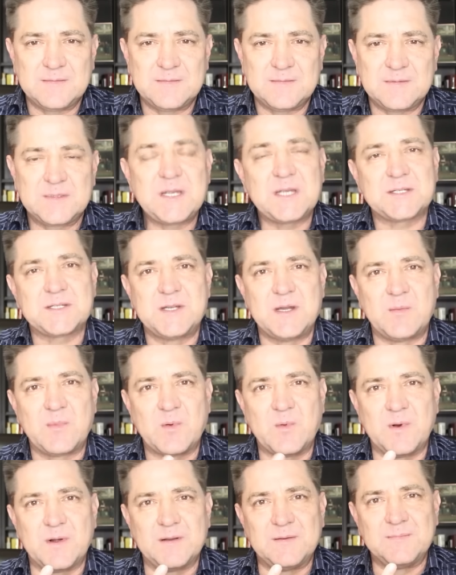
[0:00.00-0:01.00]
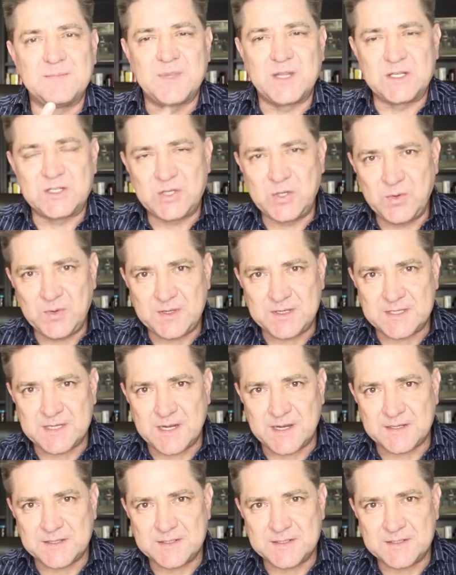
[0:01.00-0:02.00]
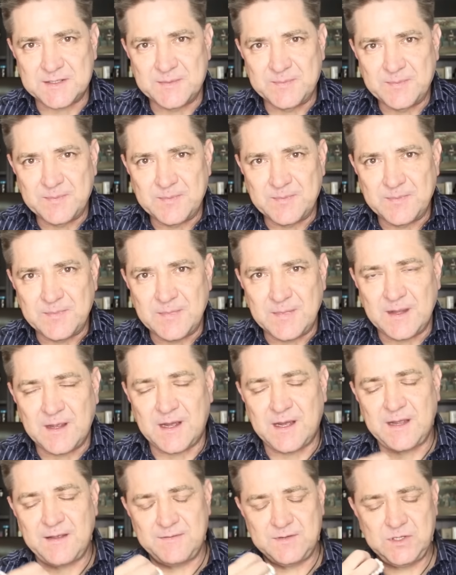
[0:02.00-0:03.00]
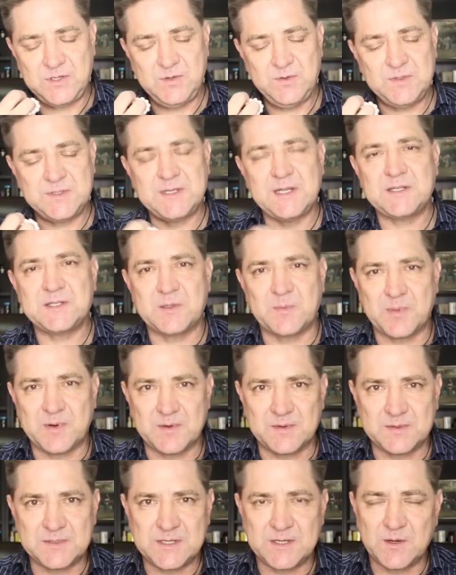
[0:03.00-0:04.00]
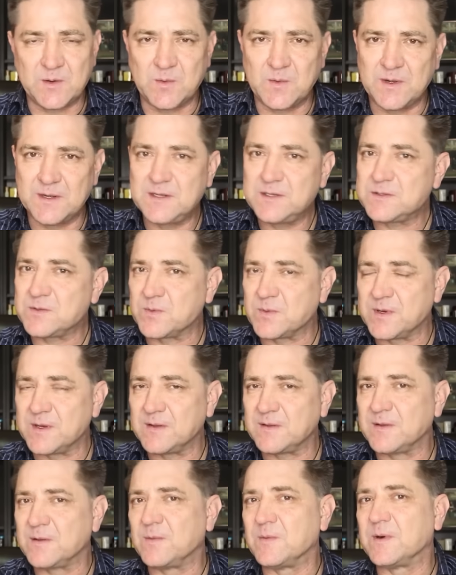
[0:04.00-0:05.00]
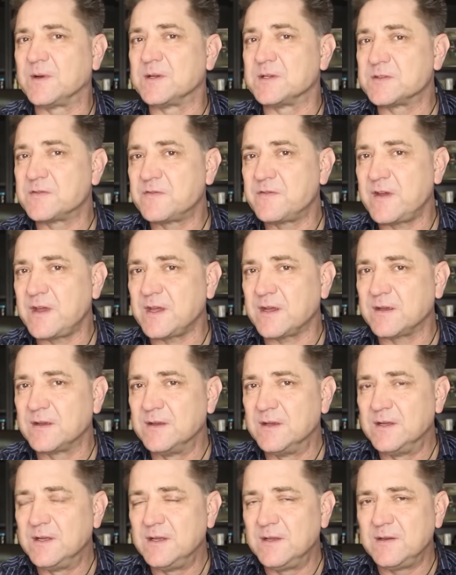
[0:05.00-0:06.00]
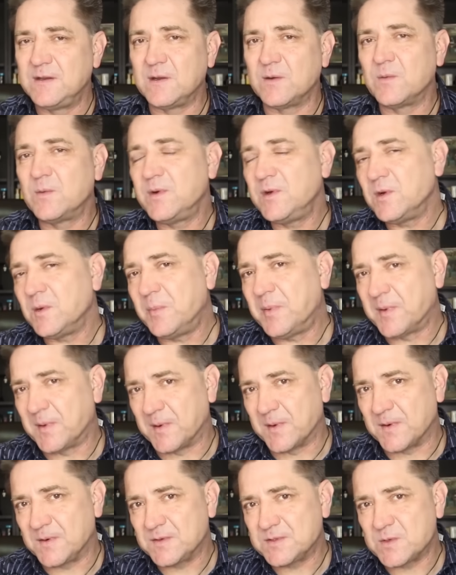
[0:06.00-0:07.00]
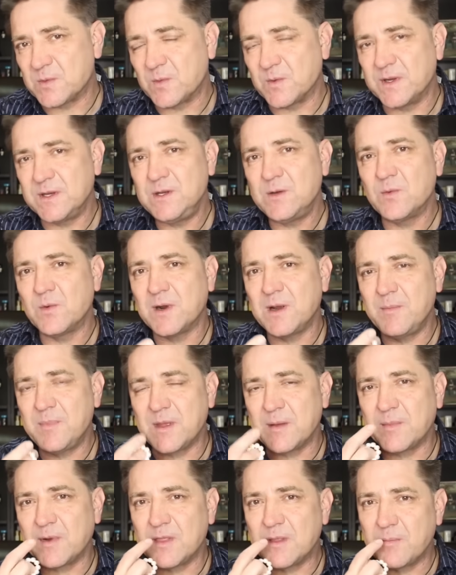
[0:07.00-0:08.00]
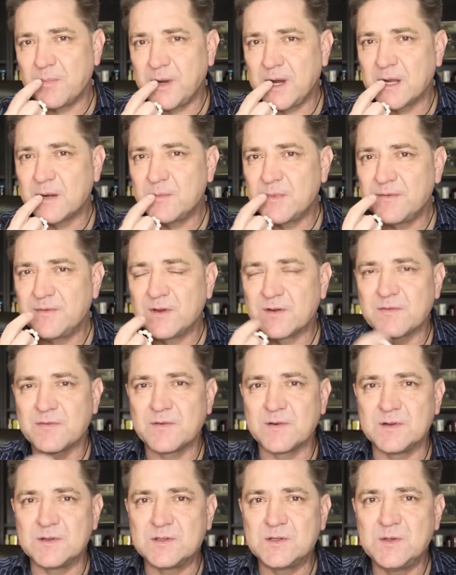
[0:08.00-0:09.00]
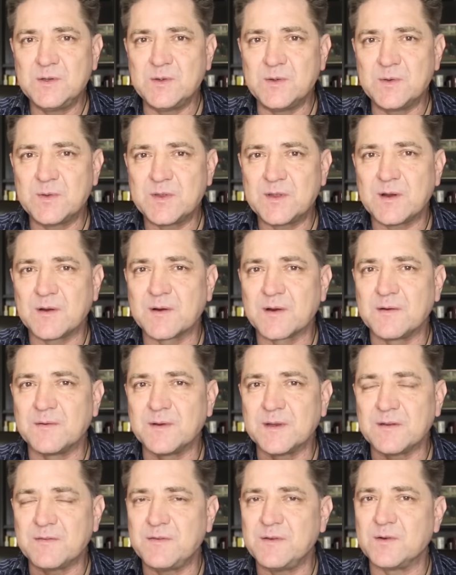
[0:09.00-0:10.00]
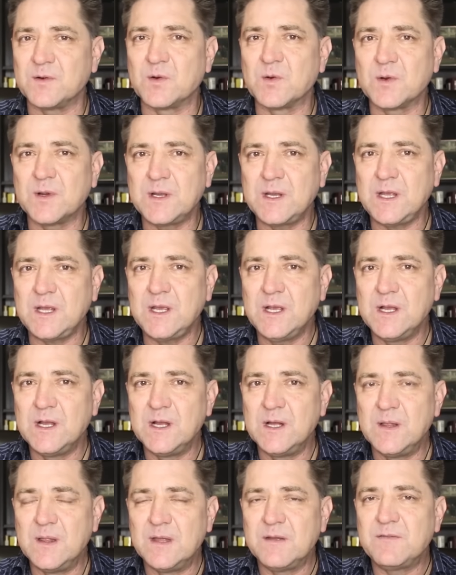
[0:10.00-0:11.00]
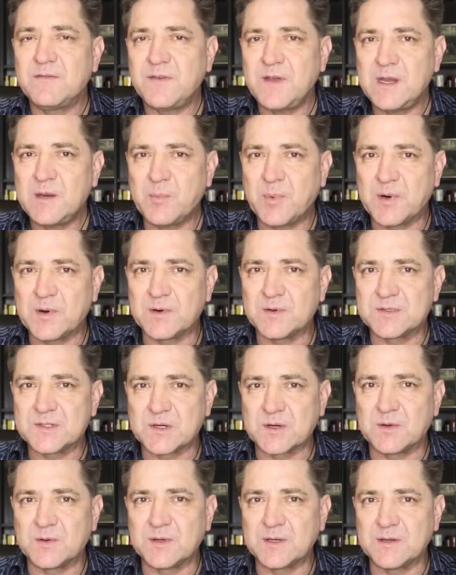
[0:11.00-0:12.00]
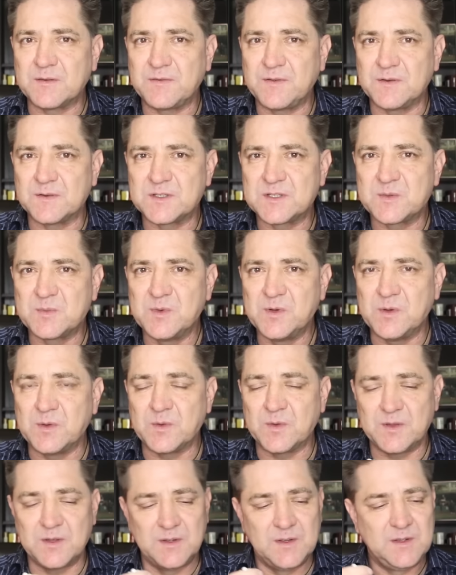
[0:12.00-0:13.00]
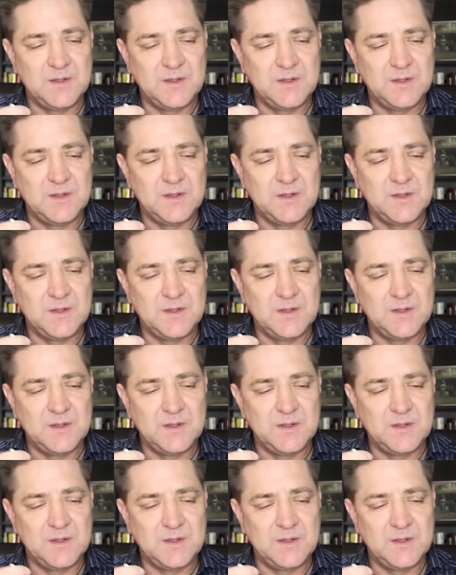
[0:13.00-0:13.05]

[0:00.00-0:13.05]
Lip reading: Test number 1, the tooth test. I have 2 sets of pearls here. One is real and one is fake. Now, real pearls, when you rub them on the bottom of your front tooth, are going to feel gritty. Fake pearls are going to feel smooth.